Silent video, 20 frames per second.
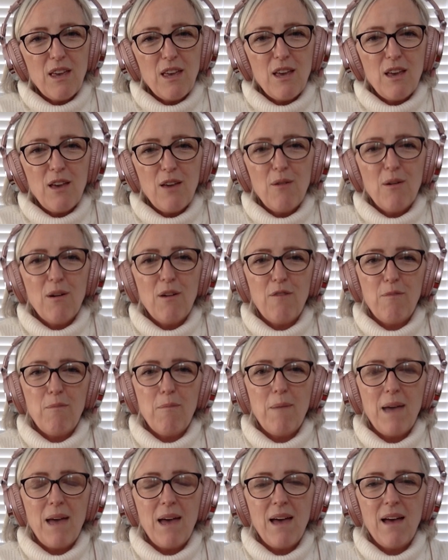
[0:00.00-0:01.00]
you have
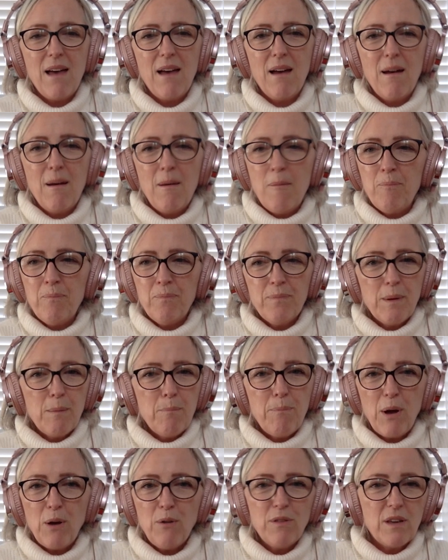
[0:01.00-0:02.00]
met
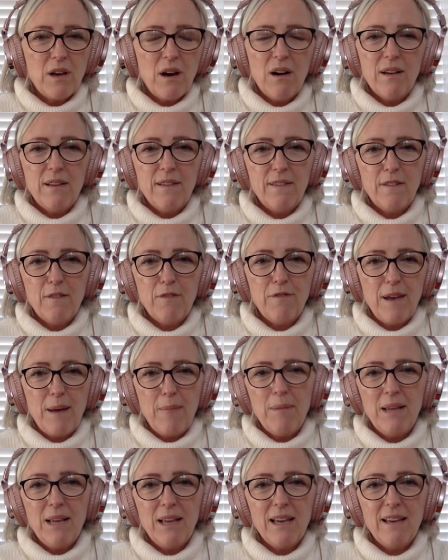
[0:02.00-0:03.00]
both kinds of
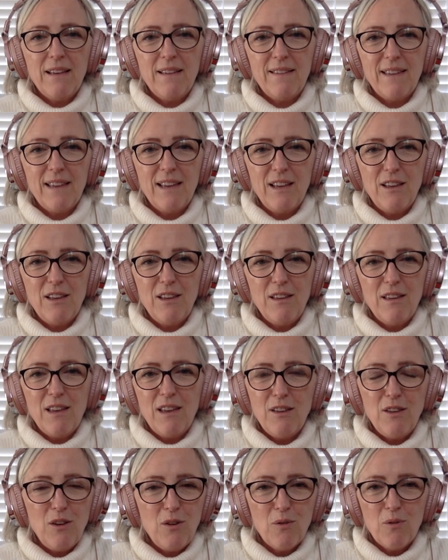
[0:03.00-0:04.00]
families in
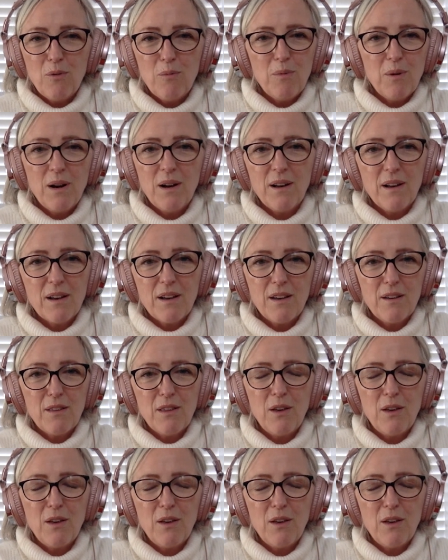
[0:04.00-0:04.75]
your work,